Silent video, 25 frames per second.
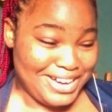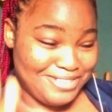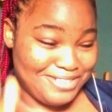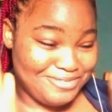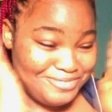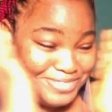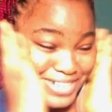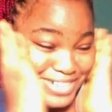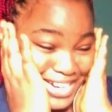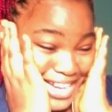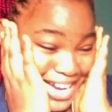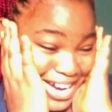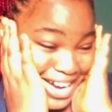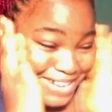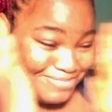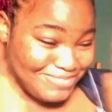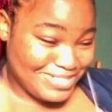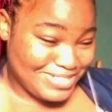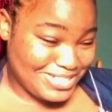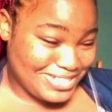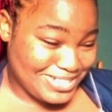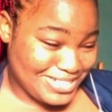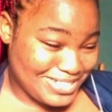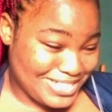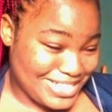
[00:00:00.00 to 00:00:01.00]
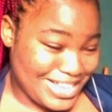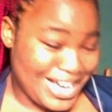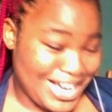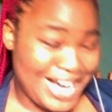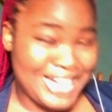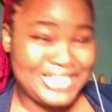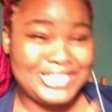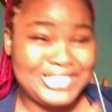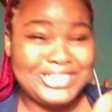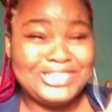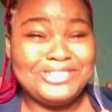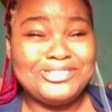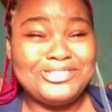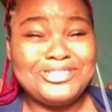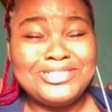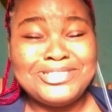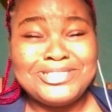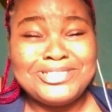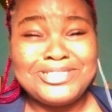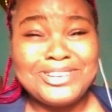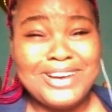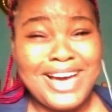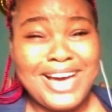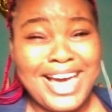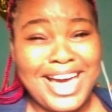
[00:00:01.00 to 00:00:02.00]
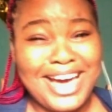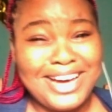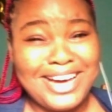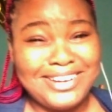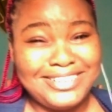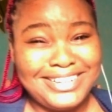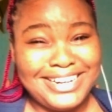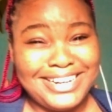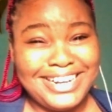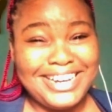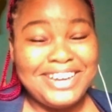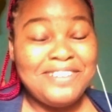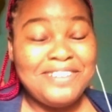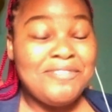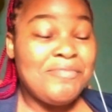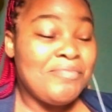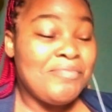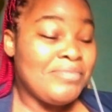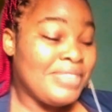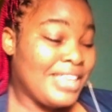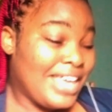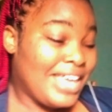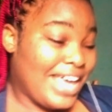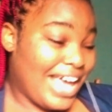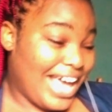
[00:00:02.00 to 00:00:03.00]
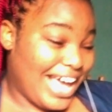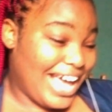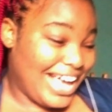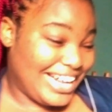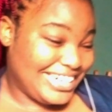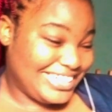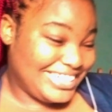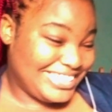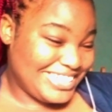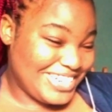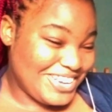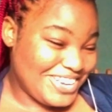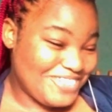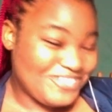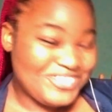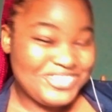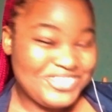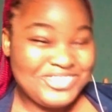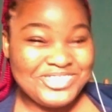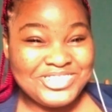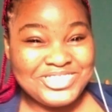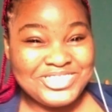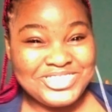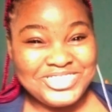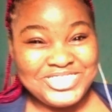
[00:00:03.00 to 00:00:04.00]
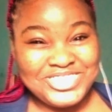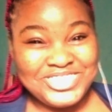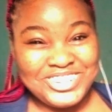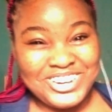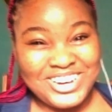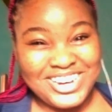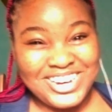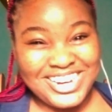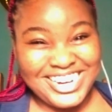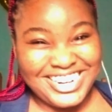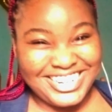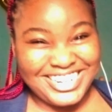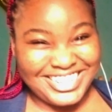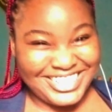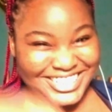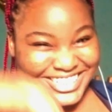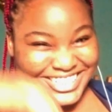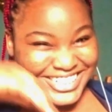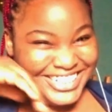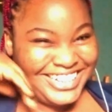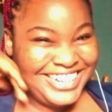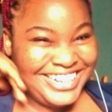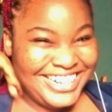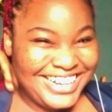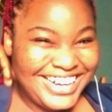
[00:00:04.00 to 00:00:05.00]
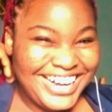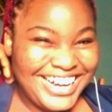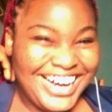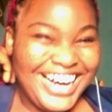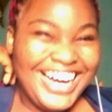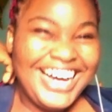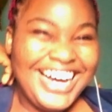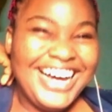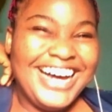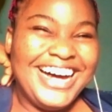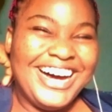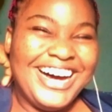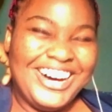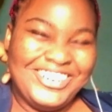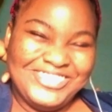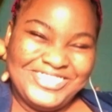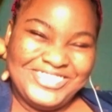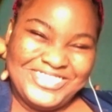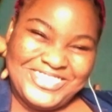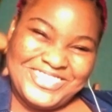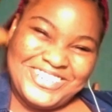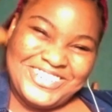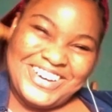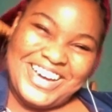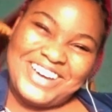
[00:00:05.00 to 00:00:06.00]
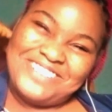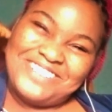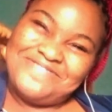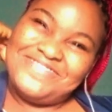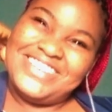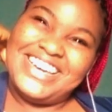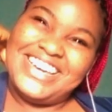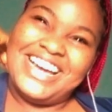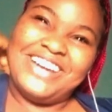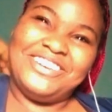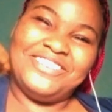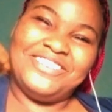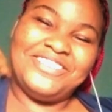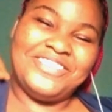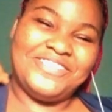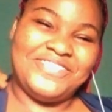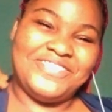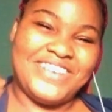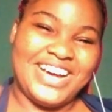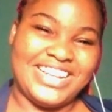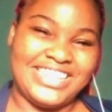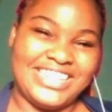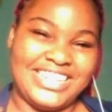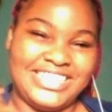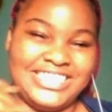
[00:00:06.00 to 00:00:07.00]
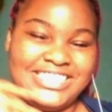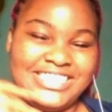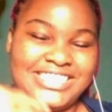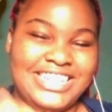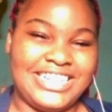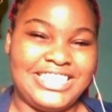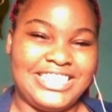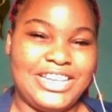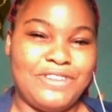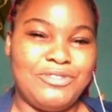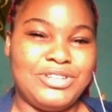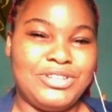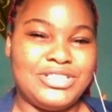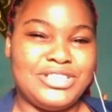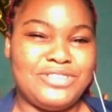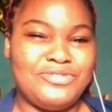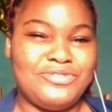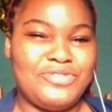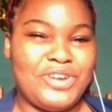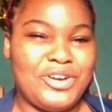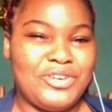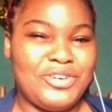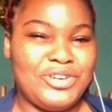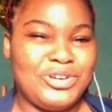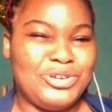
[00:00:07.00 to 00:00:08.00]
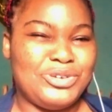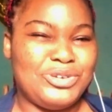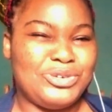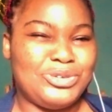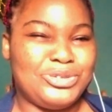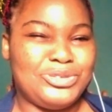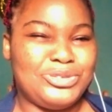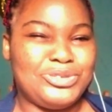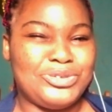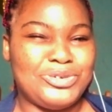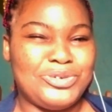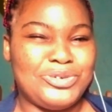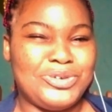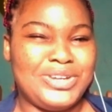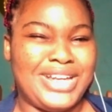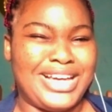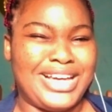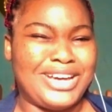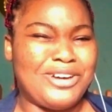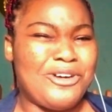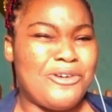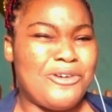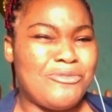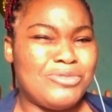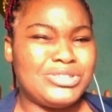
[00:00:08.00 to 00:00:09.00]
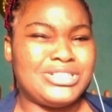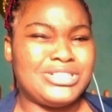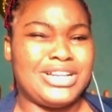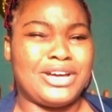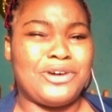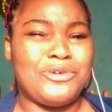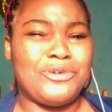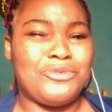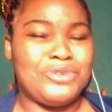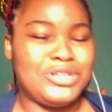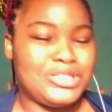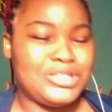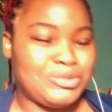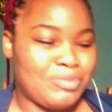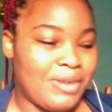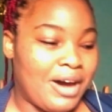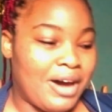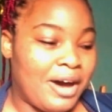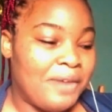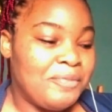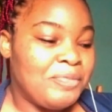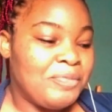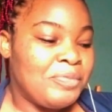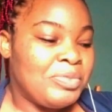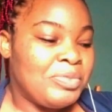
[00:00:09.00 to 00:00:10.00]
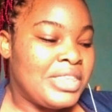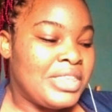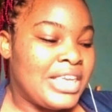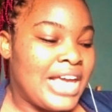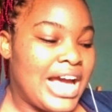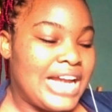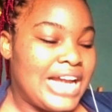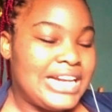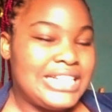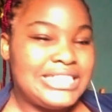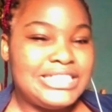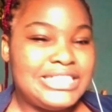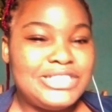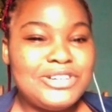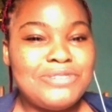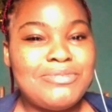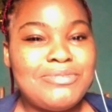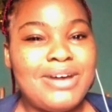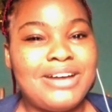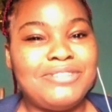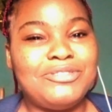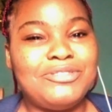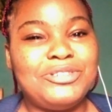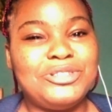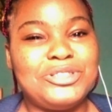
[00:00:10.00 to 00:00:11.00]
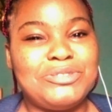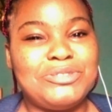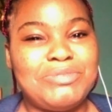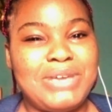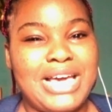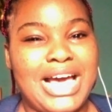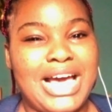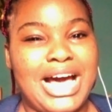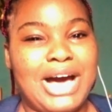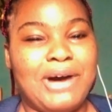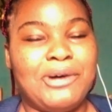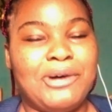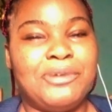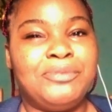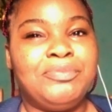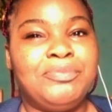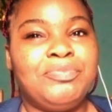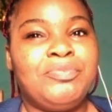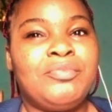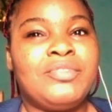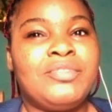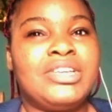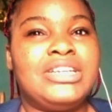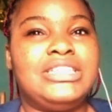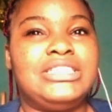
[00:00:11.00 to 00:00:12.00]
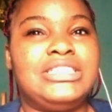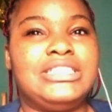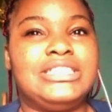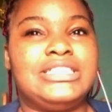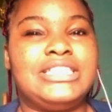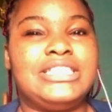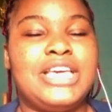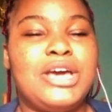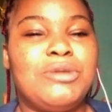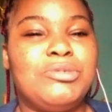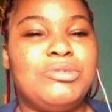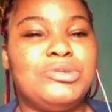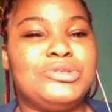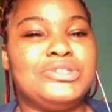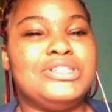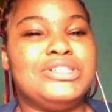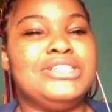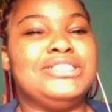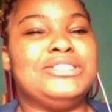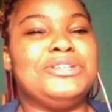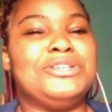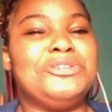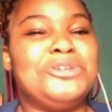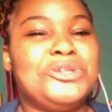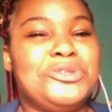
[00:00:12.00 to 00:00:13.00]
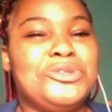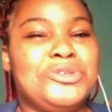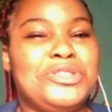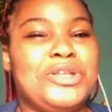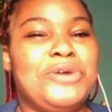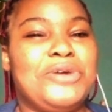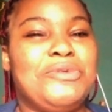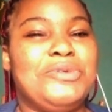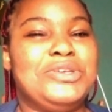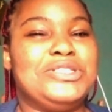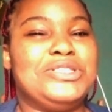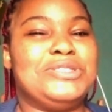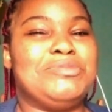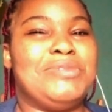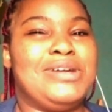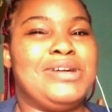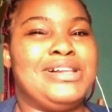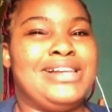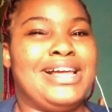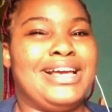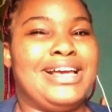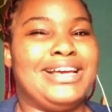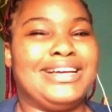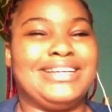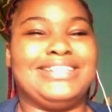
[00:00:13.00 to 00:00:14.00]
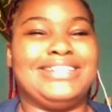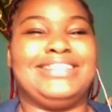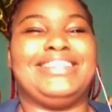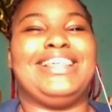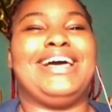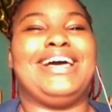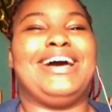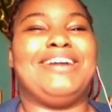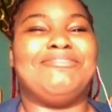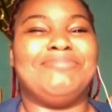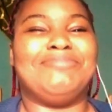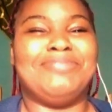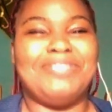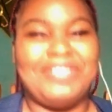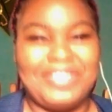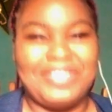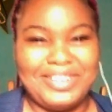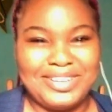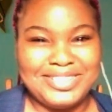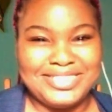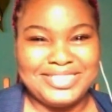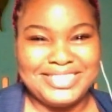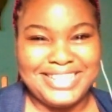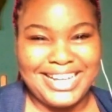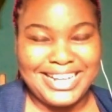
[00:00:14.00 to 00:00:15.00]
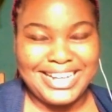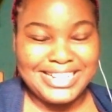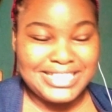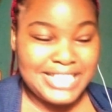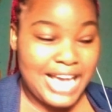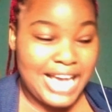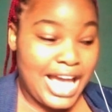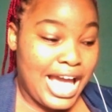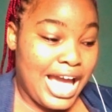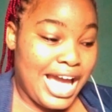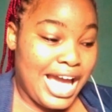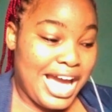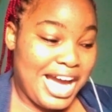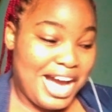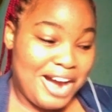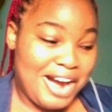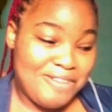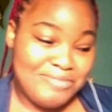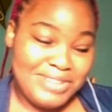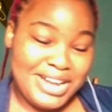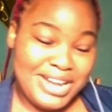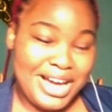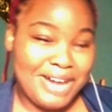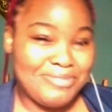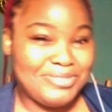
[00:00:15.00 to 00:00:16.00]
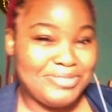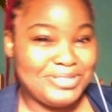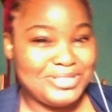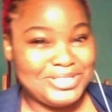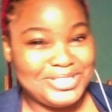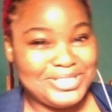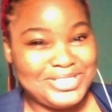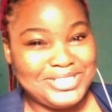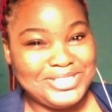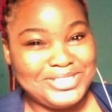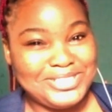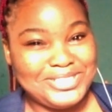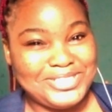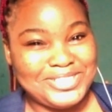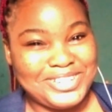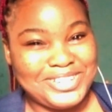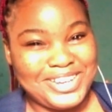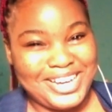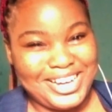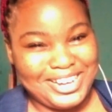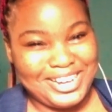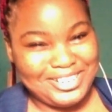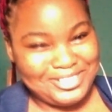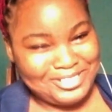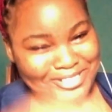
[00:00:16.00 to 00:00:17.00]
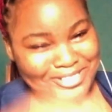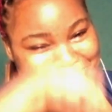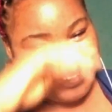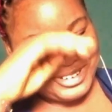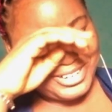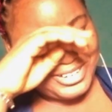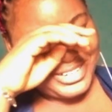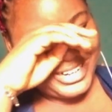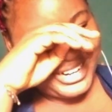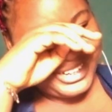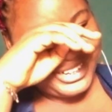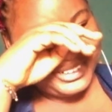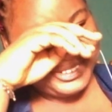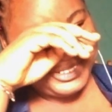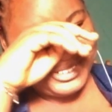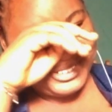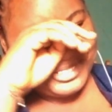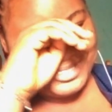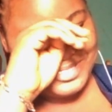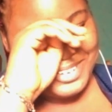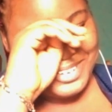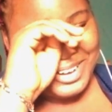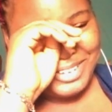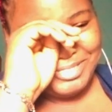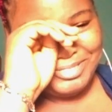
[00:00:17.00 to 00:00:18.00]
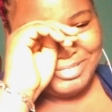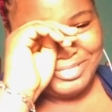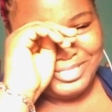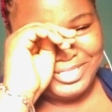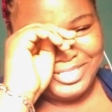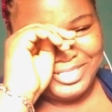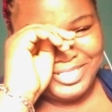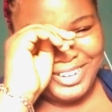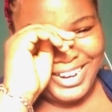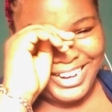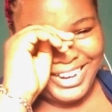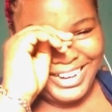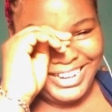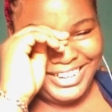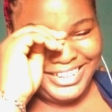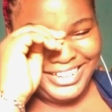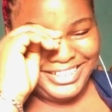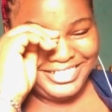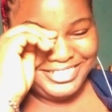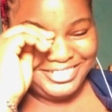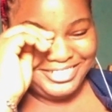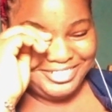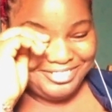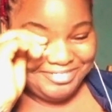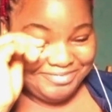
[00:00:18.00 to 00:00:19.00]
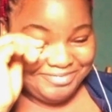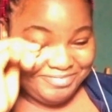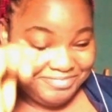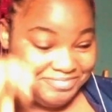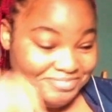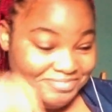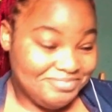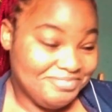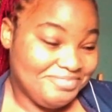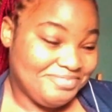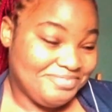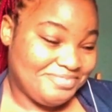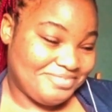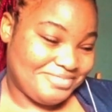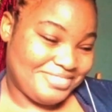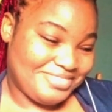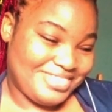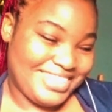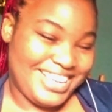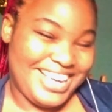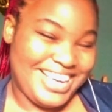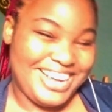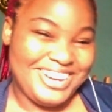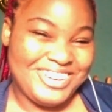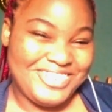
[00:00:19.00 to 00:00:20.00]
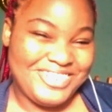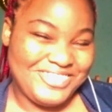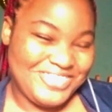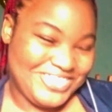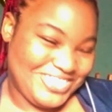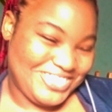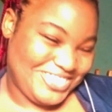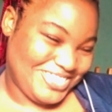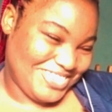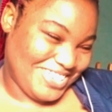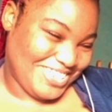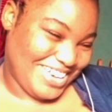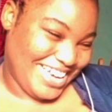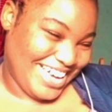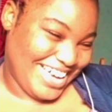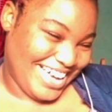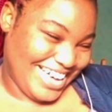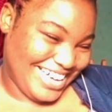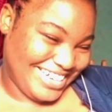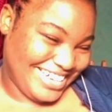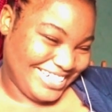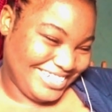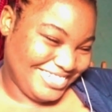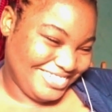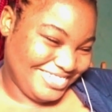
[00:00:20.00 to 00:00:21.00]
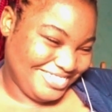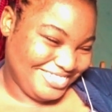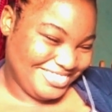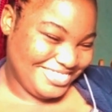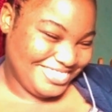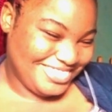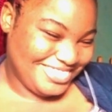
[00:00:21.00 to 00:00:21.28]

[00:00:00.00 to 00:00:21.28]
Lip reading: I'm really happy to see her. She looks so healthy and she even looks younger. I'm so happy. I love the fact that she started with a very low tone, like almost like a whisper, and it still marvels me how she's still able to hit a note with a whisper. Like, damn, what does that? I'm really happy to see SoHyang. God, I don't know why I'm crying. I love you, SoHyang.